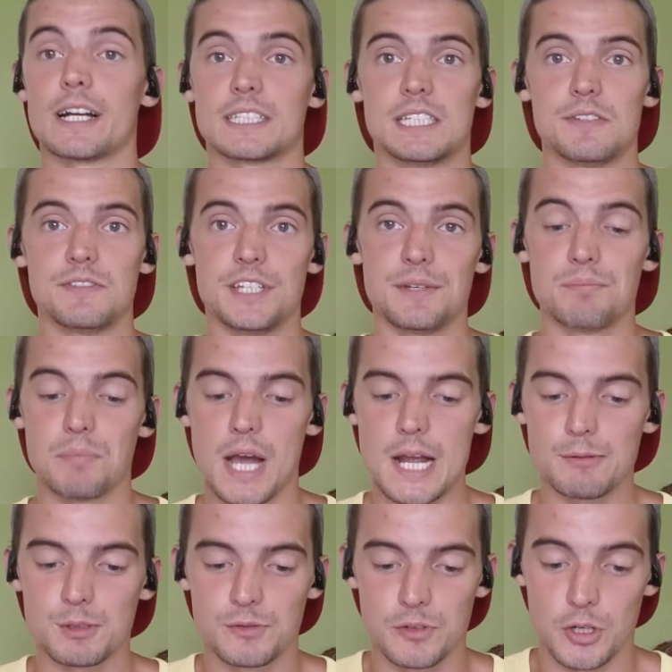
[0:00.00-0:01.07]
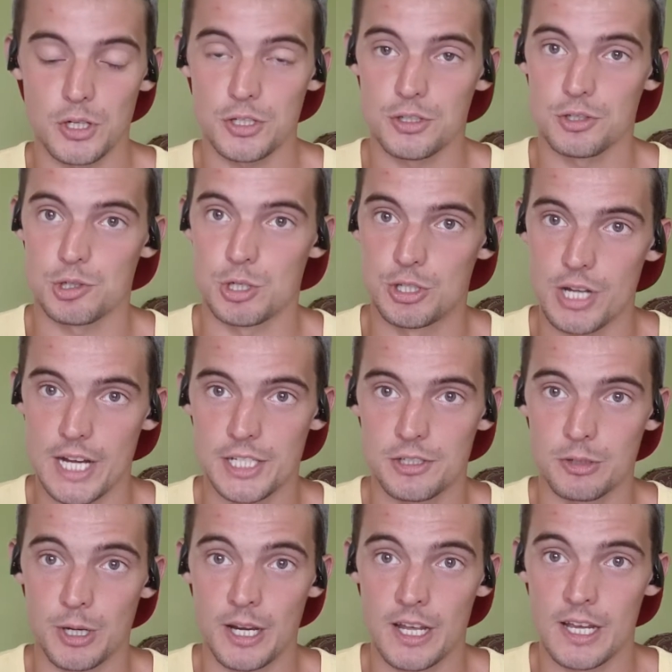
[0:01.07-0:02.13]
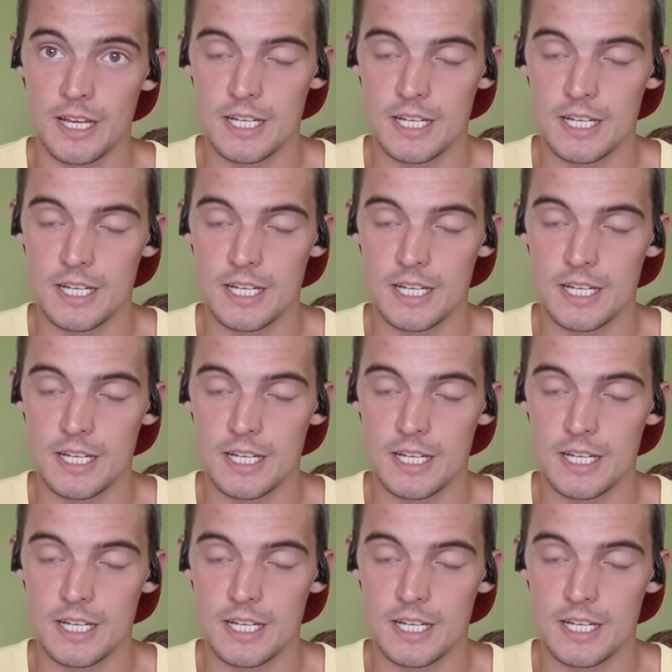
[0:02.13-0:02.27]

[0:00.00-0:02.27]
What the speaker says: activity might reverse trajectory.